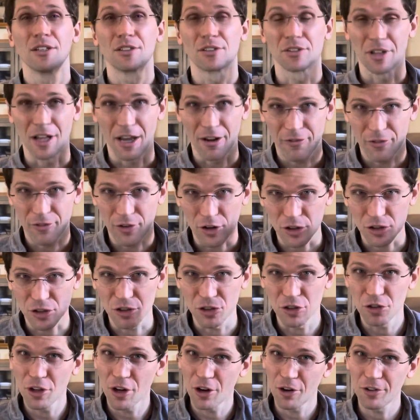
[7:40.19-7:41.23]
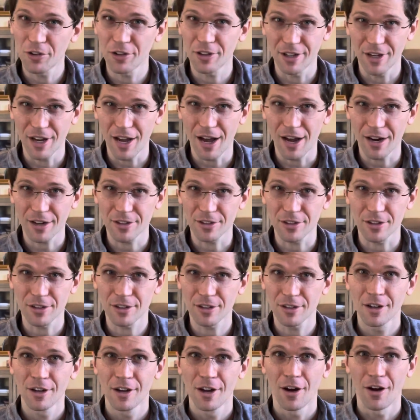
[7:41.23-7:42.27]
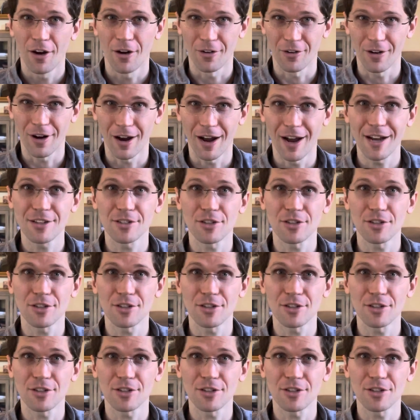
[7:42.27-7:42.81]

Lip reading: July 1st, you go to the doctor, all right?